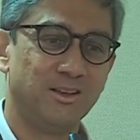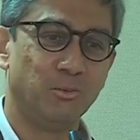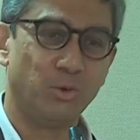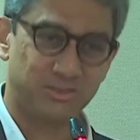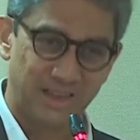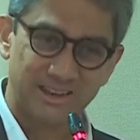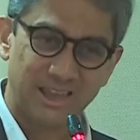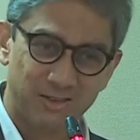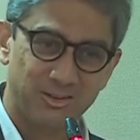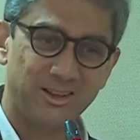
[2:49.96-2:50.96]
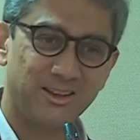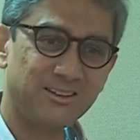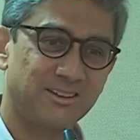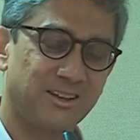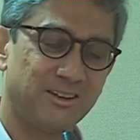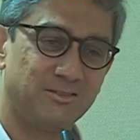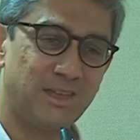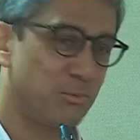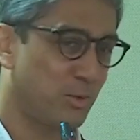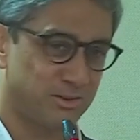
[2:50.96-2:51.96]
Was that cavalier? And if
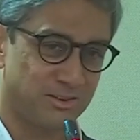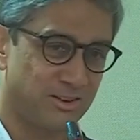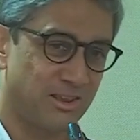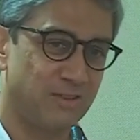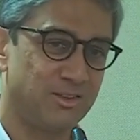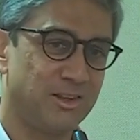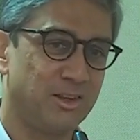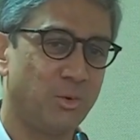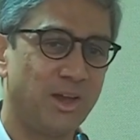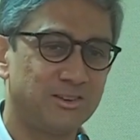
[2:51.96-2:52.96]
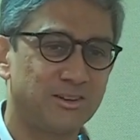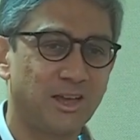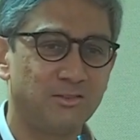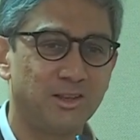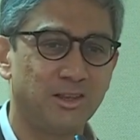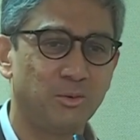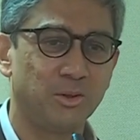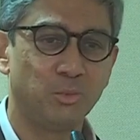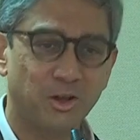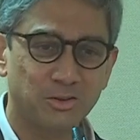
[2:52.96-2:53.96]
that wasn't cavalier, why is it cavalier
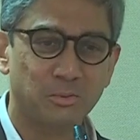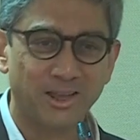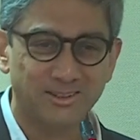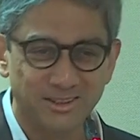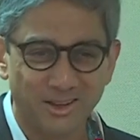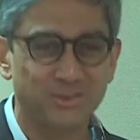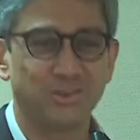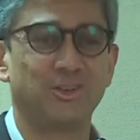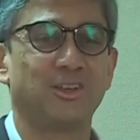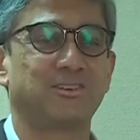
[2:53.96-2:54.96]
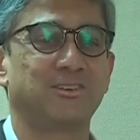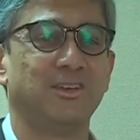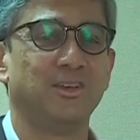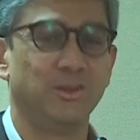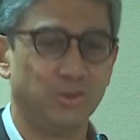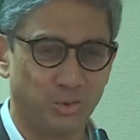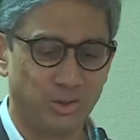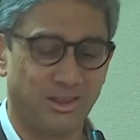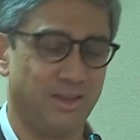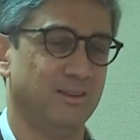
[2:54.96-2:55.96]
when the Workers' Party now suggests
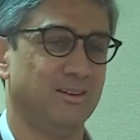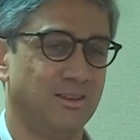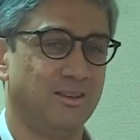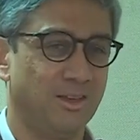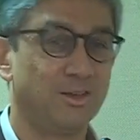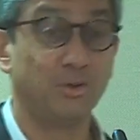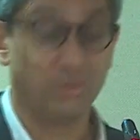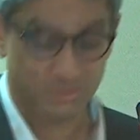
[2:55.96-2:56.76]
doing that? Thank you.